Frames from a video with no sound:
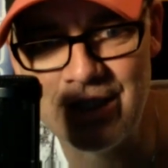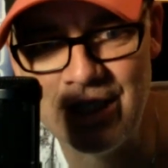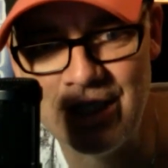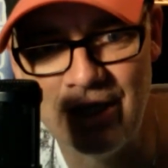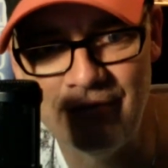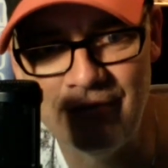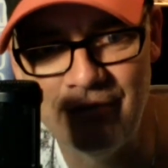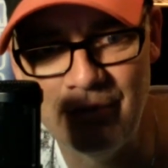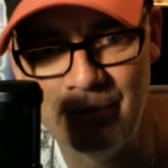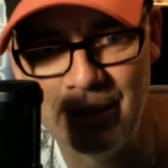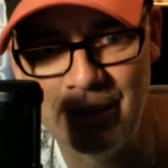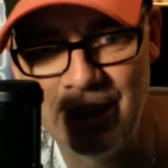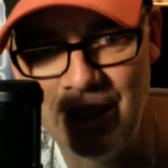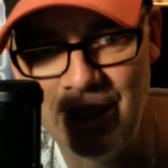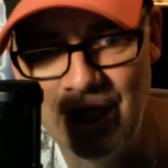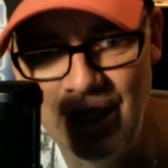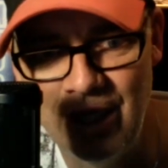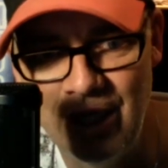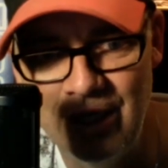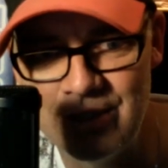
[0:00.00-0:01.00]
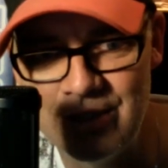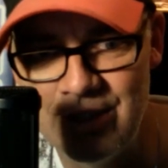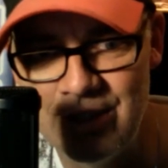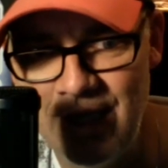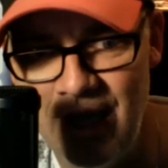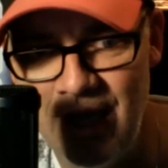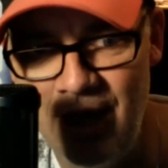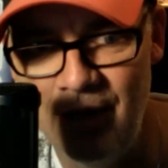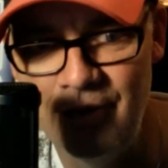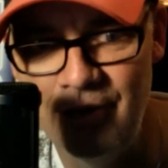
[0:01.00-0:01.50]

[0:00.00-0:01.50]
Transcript: government cuts and how